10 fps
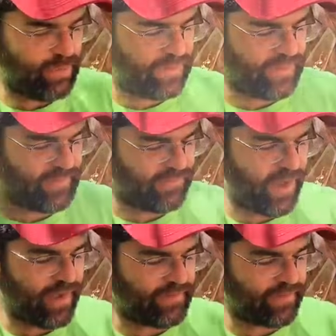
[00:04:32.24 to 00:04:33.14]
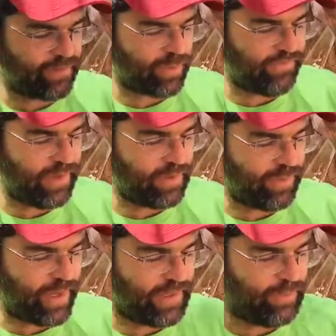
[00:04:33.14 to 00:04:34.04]
in which his advisors prevailed
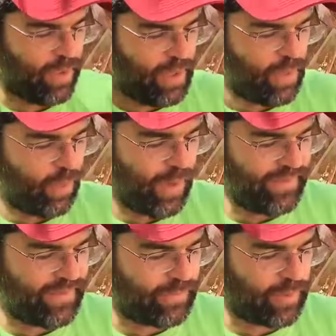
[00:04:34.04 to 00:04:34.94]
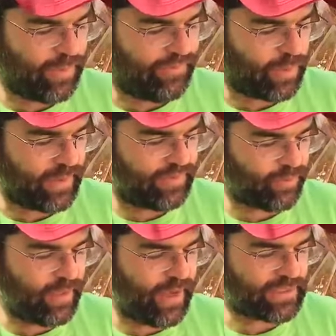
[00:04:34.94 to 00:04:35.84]
upon him one summer before his
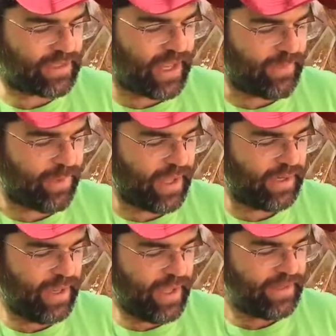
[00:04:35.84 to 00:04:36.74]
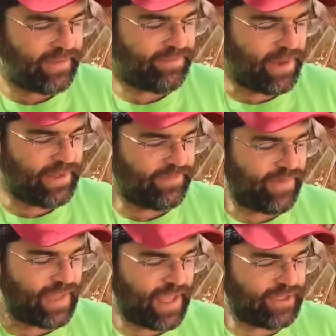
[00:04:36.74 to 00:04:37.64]
reelection campaign to spend his
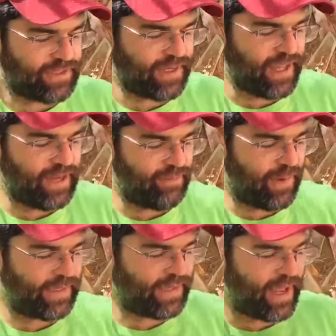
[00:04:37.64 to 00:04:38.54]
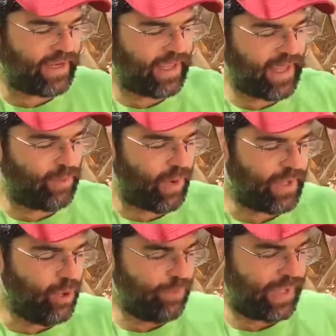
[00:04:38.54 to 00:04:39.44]
vacation in Montana and
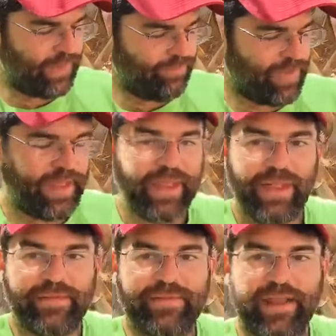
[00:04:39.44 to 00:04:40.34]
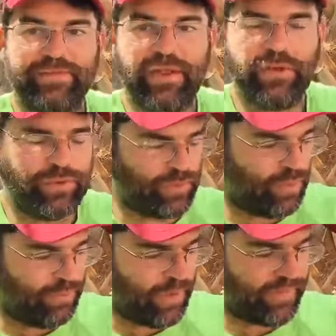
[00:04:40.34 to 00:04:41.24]
Wyoming instead of the
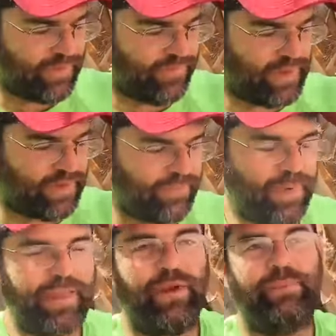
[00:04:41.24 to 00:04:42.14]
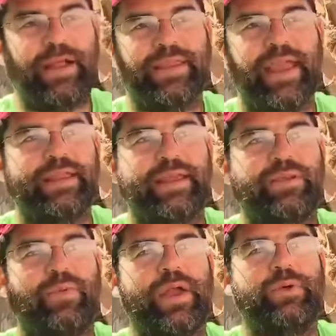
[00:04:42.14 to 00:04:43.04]
usual Martha's Vineyard. And by the way, Montana
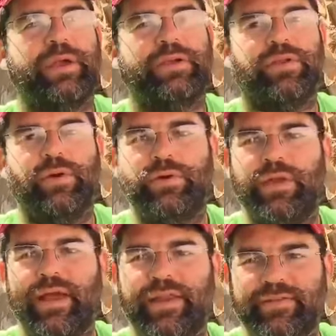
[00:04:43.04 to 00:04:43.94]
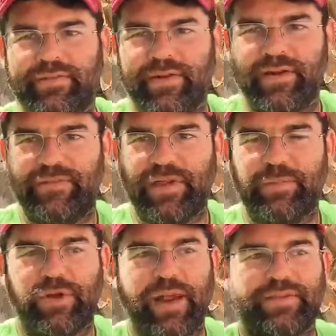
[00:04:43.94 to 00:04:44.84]
and Wyoming are totally unnecessary for
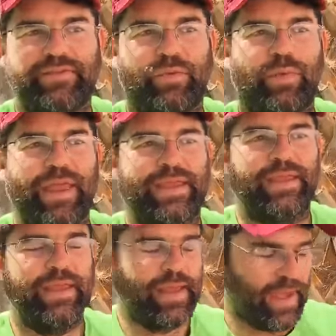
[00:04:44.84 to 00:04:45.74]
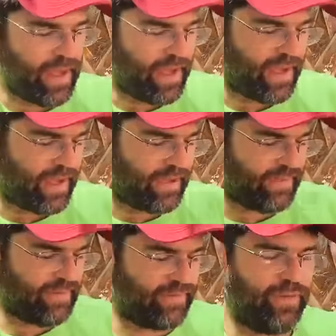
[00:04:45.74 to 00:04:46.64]
Democrats to win.
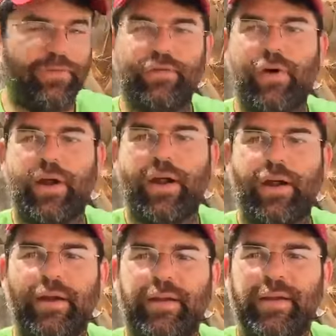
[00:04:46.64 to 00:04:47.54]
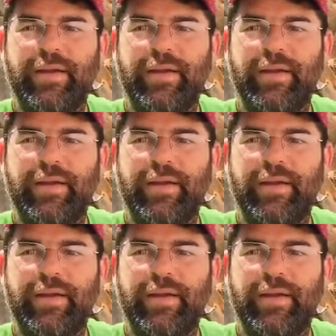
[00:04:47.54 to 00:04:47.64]
Uh, they're so far,